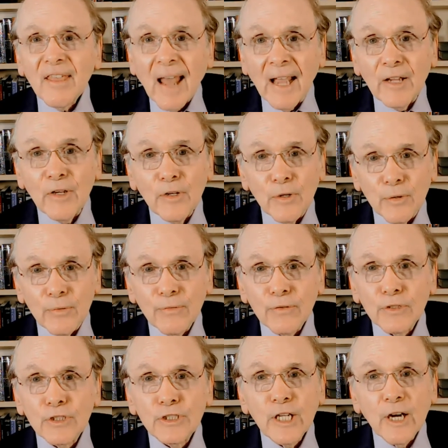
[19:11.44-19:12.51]
Thank you
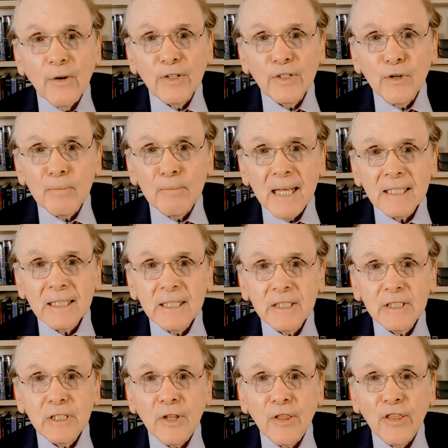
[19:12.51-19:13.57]
for sharing your
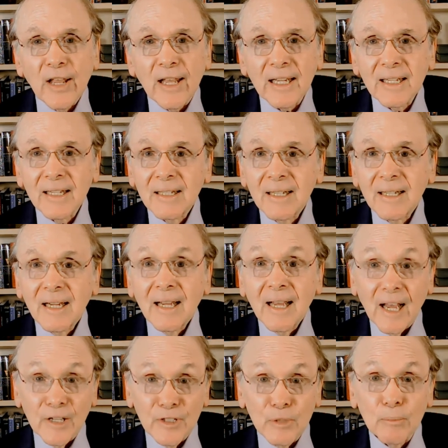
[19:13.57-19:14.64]
message to think,
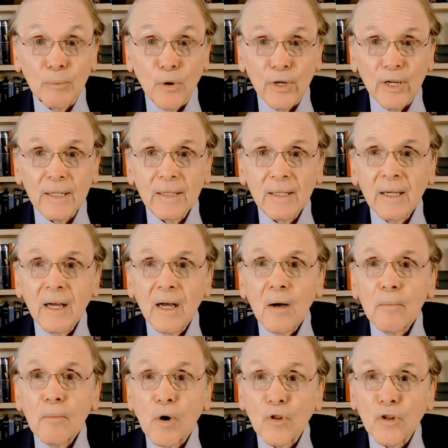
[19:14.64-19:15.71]
as you put it,
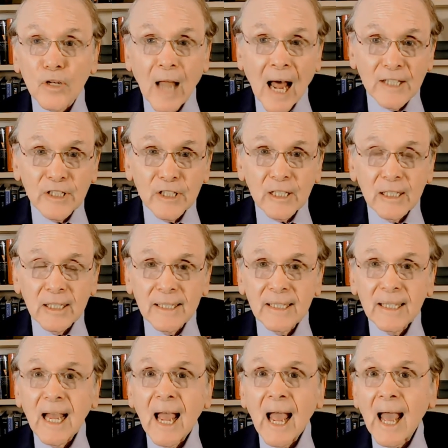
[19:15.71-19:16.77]
both
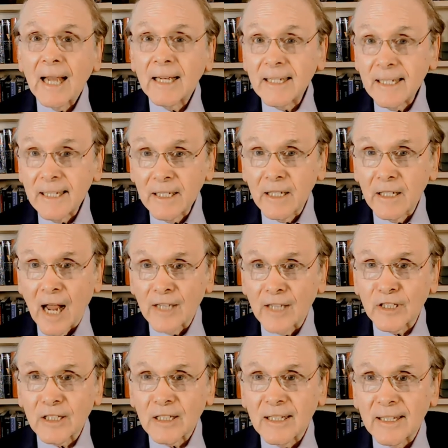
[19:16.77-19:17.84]
logically and
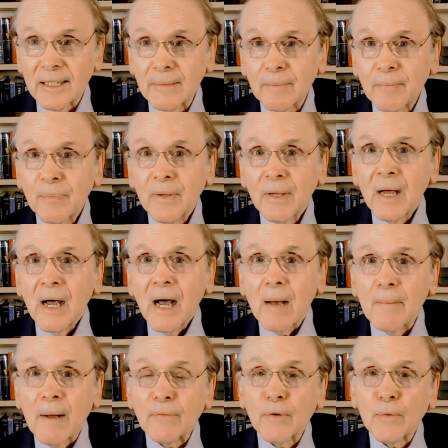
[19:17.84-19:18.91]
ecologically,
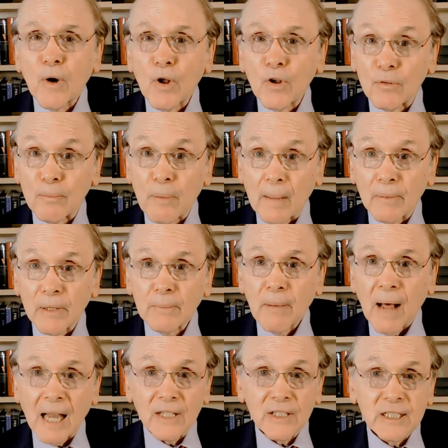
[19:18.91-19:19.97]
about the role of public
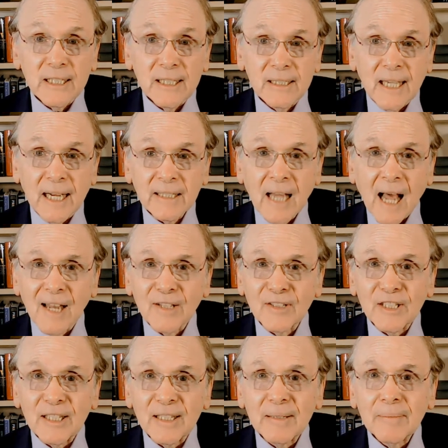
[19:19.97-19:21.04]
policy and
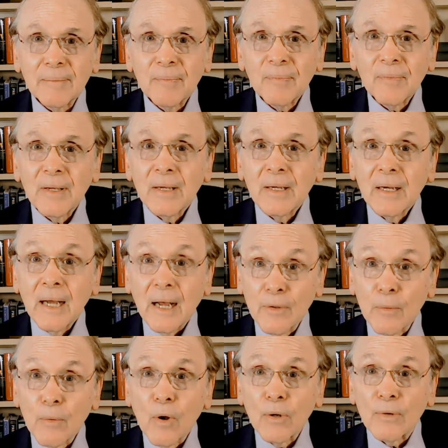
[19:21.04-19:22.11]
technology, and
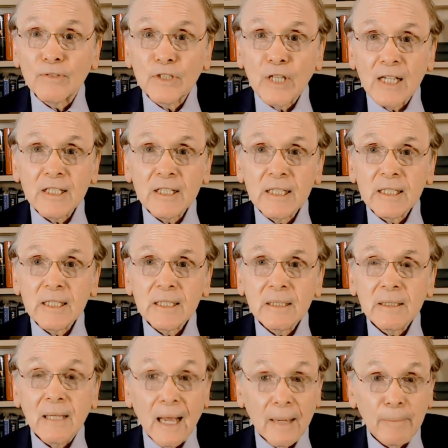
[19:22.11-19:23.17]
the role of
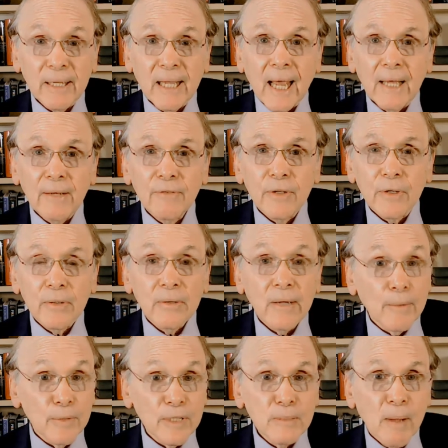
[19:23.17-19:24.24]
justice and behavior
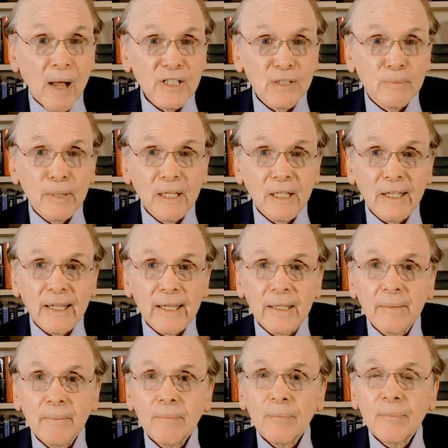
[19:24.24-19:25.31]
and responsibility,